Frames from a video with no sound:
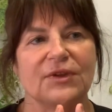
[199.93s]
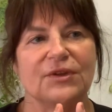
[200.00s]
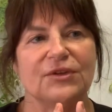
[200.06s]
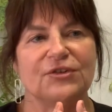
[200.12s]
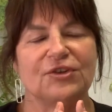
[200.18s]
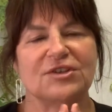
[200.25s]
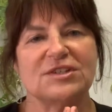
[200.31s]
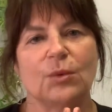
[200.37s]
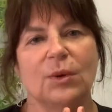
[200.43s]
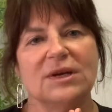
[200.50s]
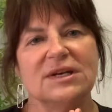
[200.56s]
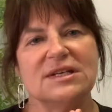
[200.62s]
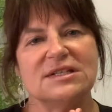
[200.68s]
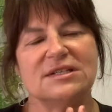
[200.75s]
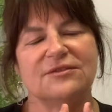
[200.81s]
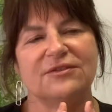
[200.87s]
She goes, I
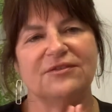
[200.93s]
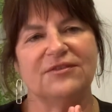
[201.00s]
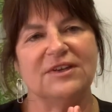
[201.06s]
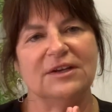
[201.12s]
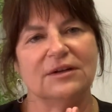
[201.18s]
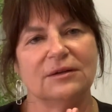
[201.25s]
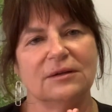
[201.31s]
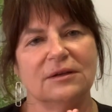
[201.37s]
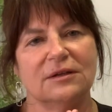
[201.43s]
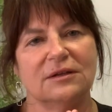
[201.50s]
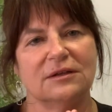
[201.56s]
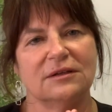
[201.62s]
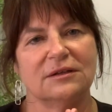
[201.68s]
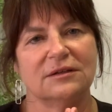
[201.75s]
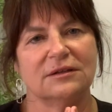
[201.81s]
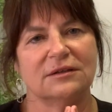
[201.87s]
want to feel
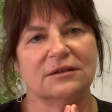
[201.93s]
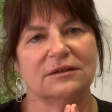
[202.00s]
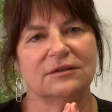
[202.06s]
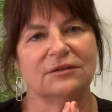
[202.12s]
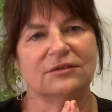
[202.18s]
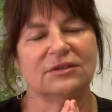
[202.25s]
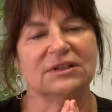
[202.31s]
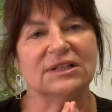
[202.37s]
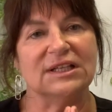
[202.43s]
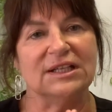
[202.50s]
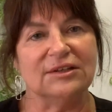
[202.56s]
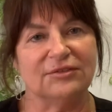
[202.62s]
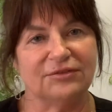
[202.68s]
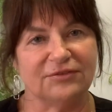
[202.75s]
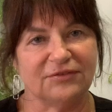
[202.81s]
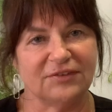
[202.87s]

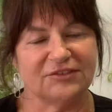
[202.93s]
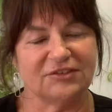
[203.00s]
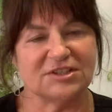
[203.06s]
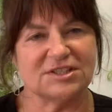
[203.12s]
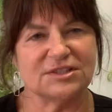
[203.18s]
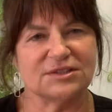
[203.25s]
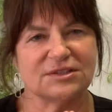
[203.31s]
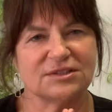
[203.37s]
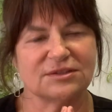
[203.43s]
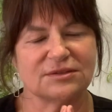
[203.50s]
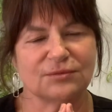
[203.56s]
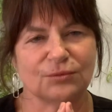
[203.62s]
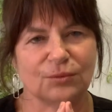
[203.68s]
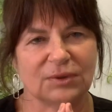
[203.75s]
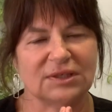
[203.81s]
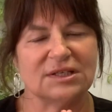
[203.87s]
relief. I just
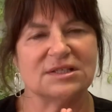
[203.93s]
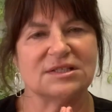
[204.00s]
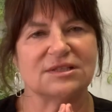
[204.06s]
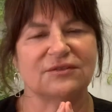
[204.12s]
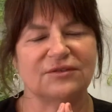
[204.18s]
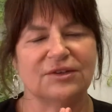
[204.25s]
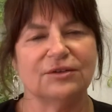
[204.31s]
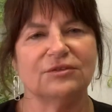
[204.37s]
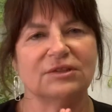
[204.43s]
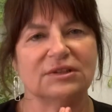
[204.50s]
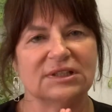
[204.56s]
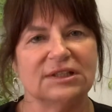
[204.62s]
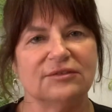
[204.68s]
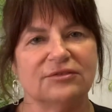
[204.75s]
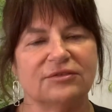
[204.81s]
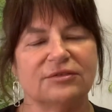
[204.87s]
want to feel relief.